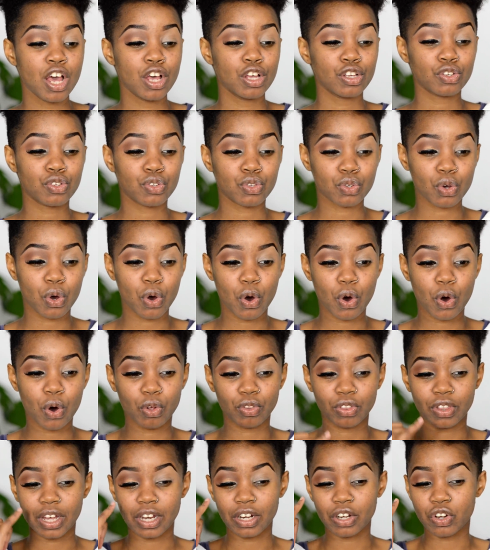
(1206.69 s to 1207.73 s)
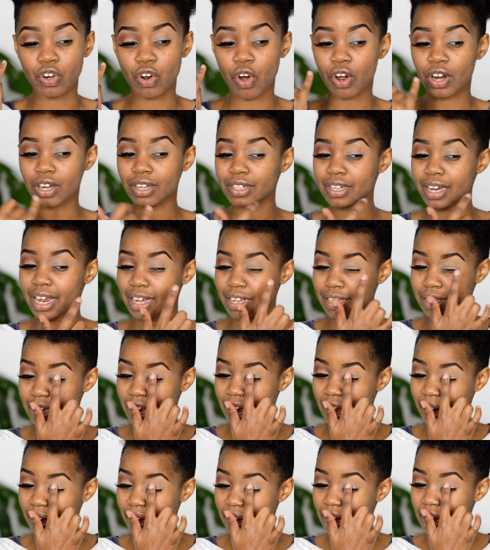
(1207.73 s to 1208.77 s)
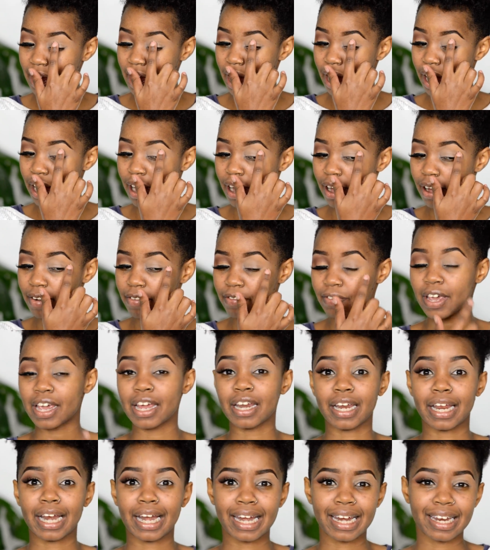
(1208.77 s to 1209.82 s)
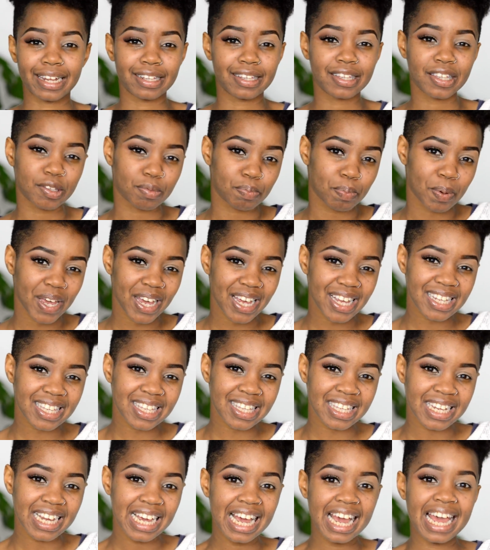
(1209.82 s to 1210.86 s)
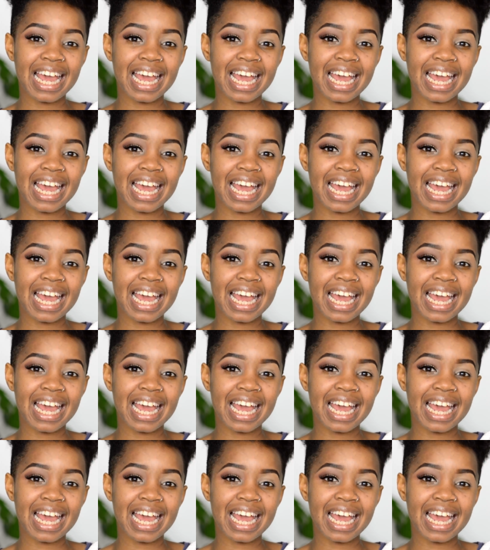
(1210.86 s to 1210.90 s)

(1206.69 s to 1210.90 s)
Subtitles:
so they don't exactly have any lid space.